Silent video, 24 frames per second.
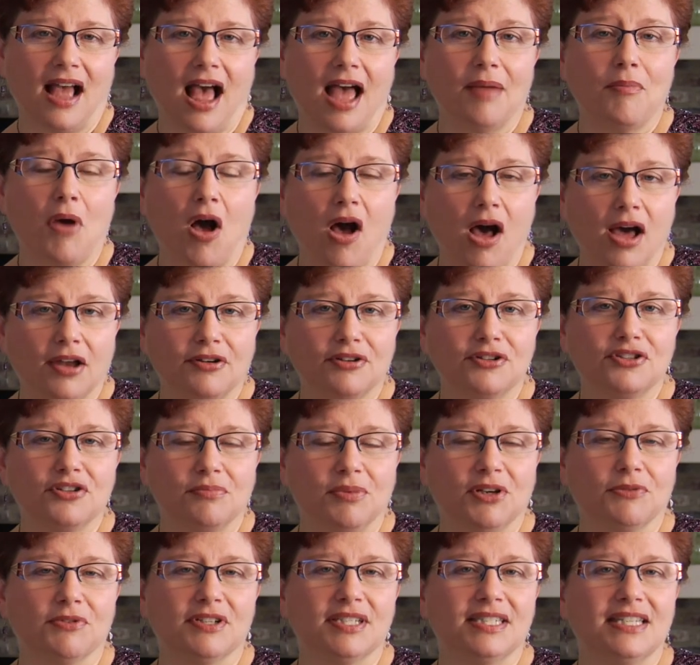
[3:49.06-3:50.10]
I'm honored to
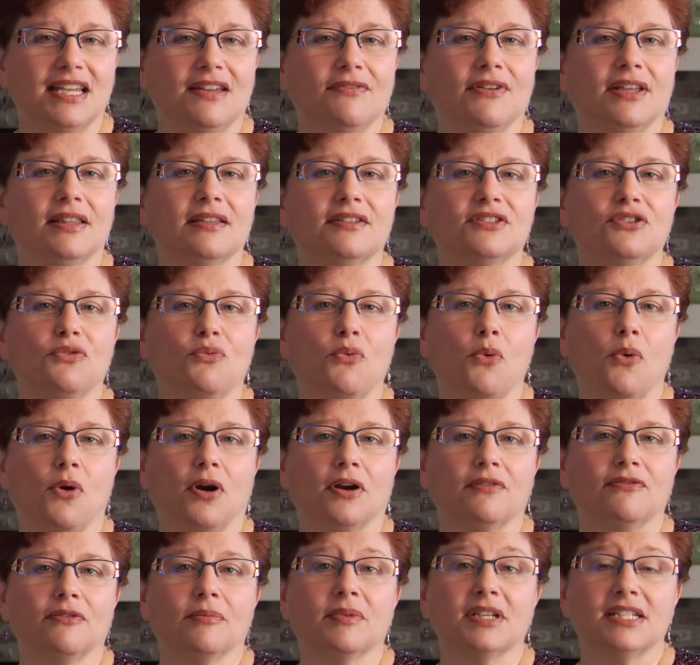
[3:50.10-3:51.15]
be receiving this
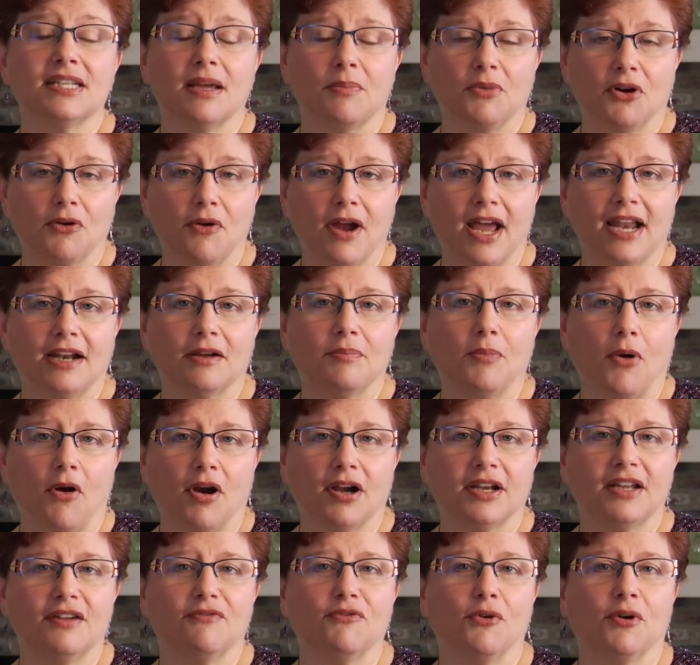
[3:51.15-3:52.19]
award from the Democratic
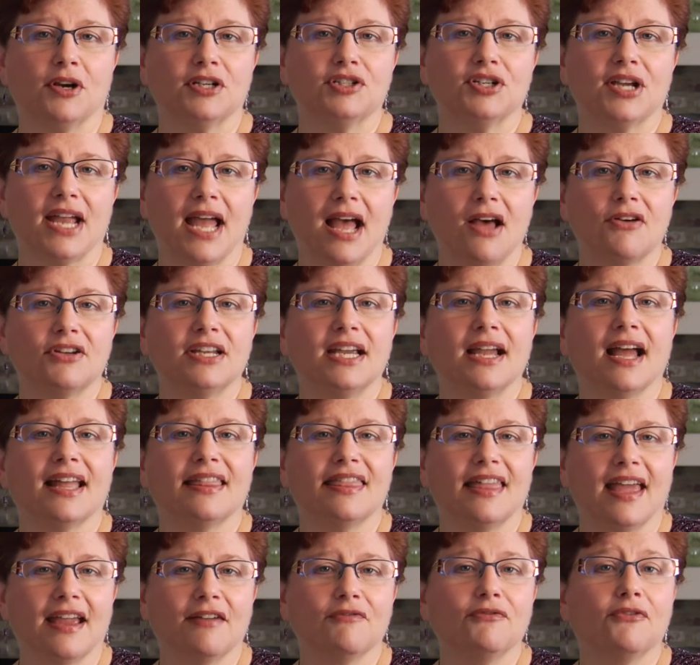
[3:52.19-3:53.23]
Party of Orange County. I
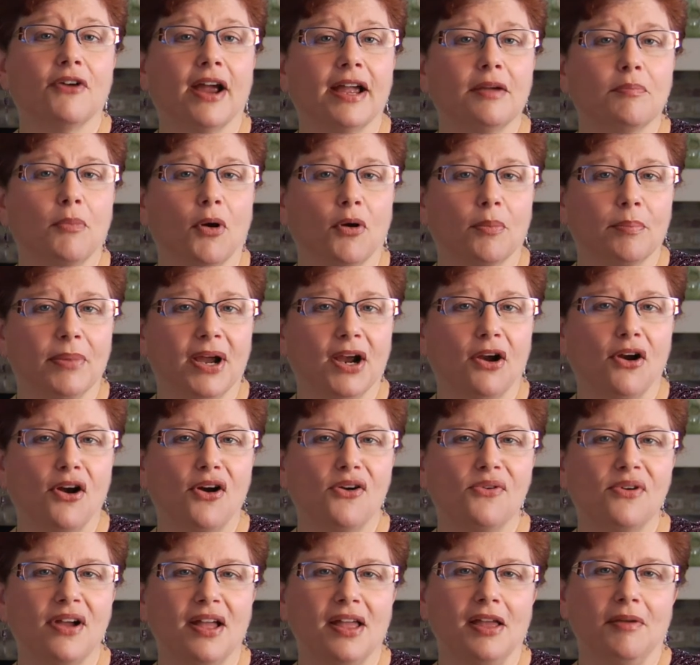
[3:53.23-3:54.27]
thank Frank
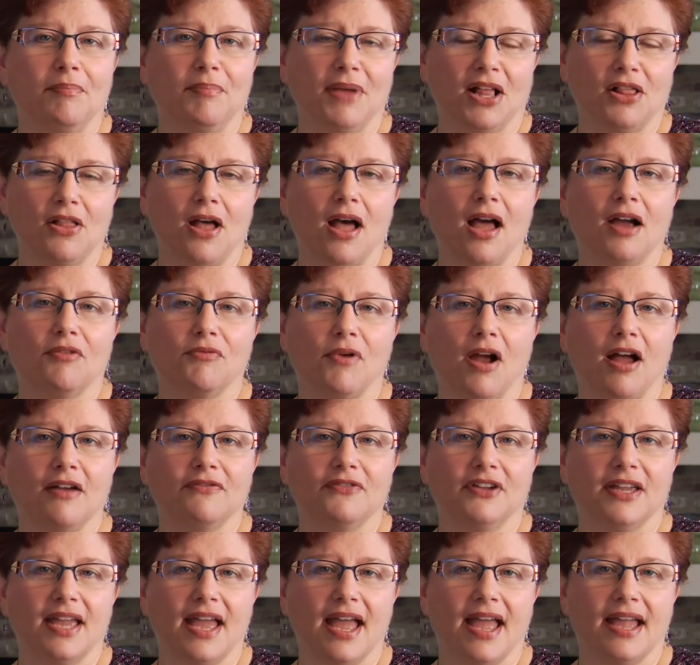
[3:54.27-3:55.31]
Barbero, Melahat
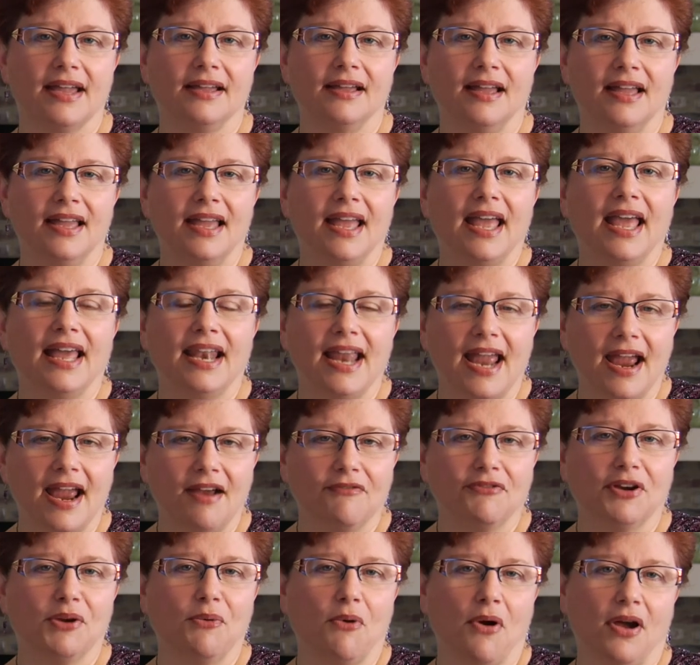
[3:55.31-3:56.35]
Rafieh, and
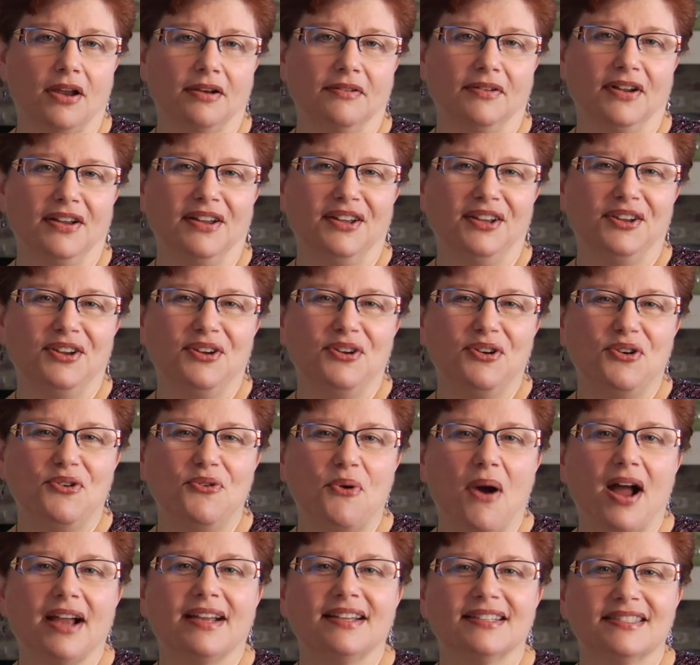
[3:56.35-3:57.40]
everyone who
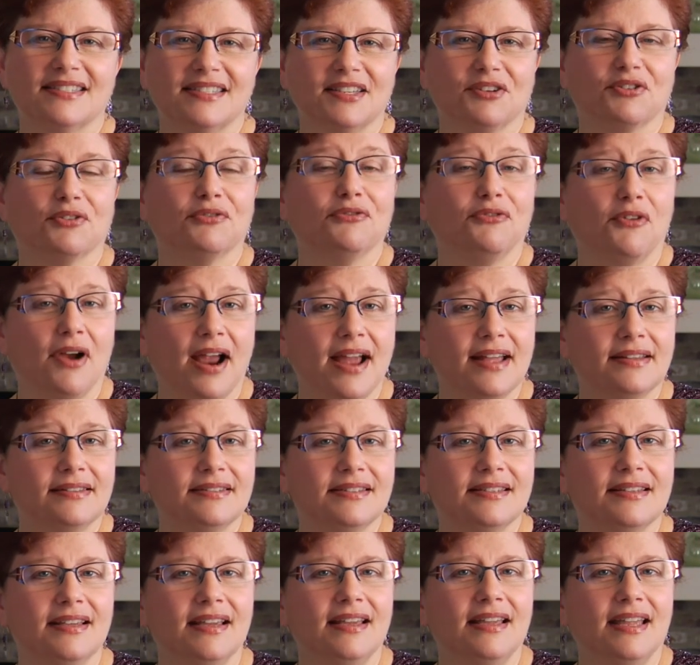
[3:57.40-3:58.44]
I consider
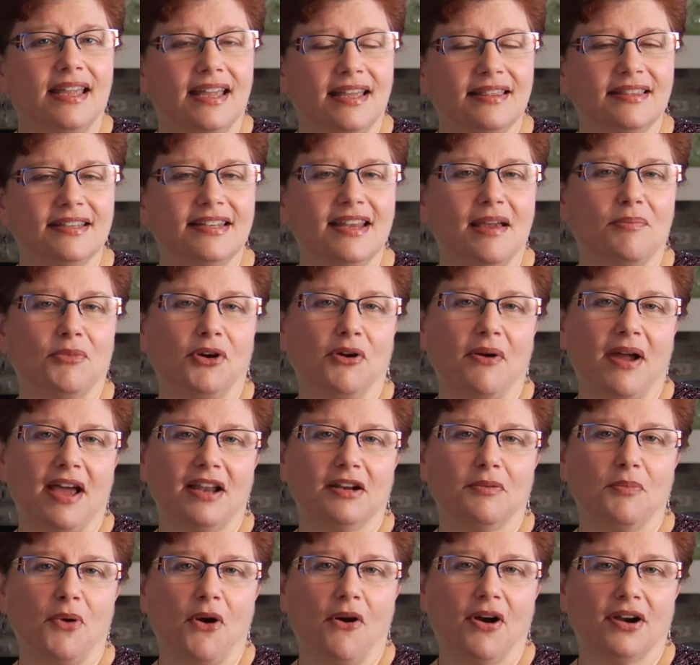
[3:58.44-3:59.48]
friends in the
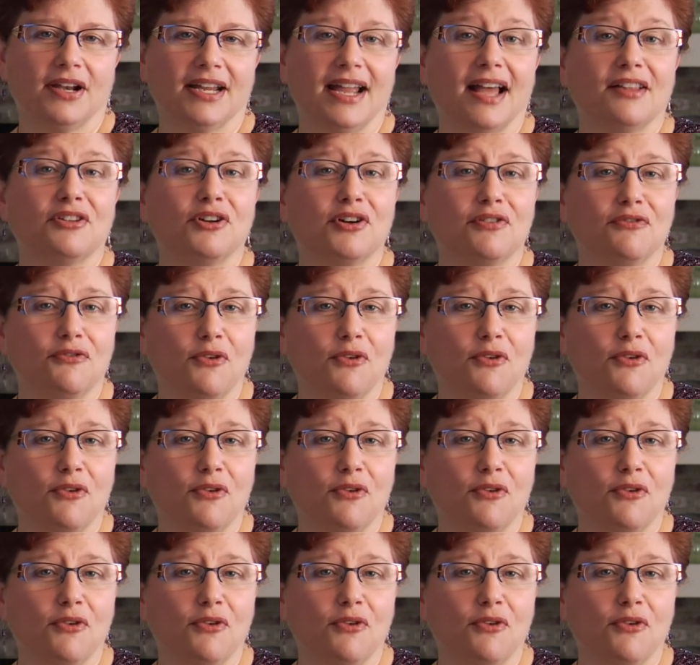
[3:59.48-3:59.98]
Democratic Party. I look